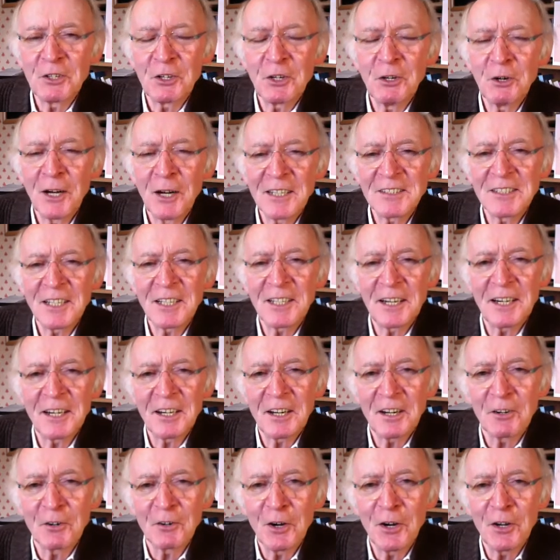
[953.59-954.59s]
I said
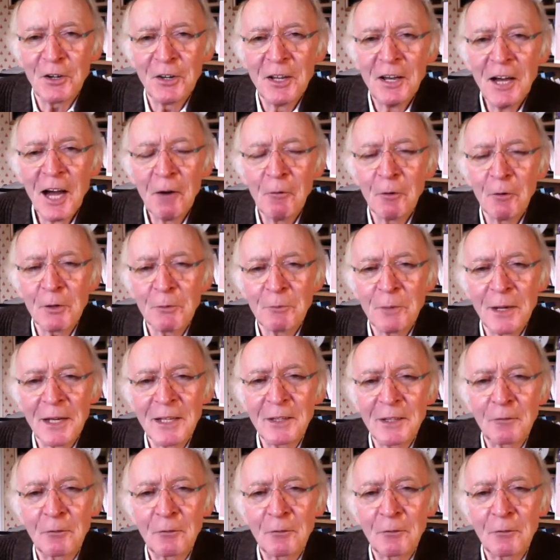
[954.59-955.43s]
earlier on, I wouldn't mind the